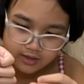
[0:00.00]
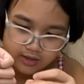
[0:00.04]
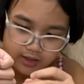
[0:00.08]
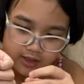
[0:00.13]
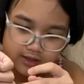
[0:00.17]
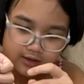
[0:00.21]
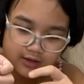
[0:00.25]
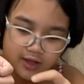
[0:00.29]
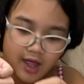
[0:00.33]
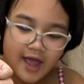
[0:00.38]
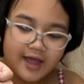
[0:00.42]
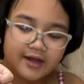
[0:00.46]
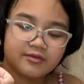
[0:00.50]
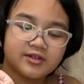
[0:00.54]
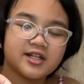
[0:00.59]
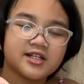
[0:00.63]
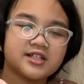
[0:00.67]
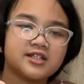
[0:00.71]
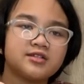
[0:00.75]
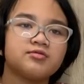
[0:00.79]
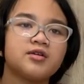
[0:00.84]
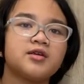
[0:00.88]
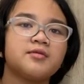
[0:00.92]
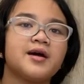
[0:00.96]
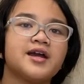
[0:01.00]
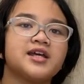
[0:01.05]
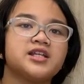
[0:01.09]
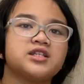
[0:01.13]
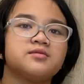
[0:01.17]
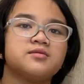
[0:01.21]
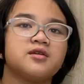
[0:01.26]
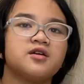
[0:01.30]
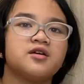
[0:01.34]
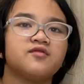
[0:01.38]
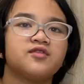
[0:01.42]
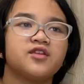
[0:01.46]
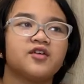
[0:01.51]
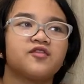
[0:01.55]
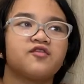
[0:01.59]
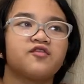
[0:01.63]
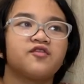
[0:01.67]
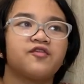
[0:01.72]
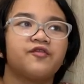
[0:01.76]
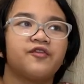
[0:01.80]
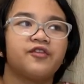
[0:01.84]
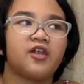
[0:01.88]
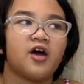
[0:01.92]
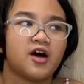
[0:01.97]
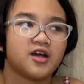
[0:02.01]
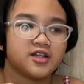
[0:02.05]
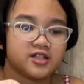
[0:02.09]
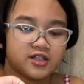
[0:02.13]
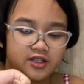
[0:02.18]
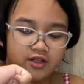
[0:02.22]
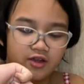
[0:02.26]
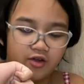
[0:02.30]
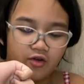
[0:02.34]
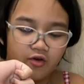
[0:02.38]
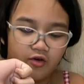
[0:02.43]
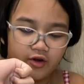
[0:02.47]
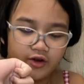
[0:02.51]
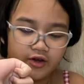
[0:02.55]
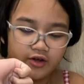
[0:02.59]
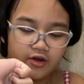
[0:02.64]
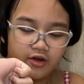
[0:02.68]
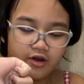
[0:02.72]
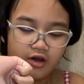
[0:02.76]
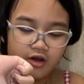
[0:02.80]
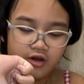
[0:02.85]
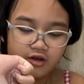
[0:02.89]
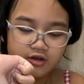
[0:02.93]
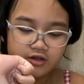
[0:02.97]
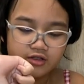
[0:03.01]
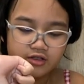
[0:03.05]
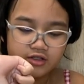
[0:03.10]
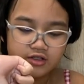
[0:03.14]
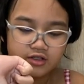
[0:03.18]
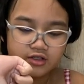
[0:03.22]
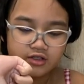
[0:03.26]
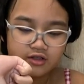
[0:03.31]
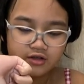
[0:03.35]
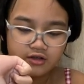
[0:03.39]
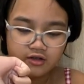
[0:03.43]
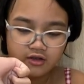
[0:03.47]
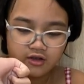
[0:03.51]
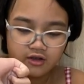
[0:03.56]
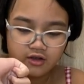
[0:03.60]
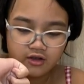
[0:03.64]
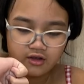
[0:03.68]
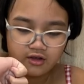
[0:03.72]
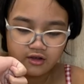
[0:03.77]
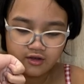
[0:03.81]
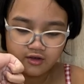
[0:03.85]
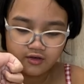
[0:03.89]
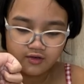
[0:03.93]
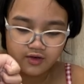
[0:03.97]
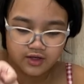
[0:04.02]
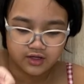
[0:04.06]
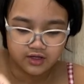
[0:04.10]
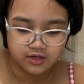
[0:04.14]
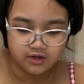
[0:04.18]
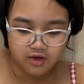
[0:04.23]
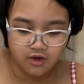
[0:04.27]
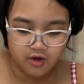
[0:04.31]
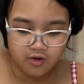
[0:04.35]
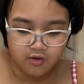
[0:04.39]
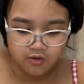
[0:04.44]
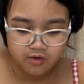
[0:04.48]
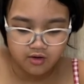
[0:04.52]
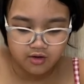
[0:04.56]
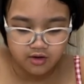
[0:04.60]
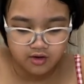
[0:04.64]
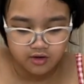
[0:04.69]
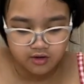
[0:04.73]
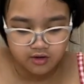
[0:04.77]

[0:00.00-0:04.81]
It, it, this reminds me of the floss in the corn dogs video.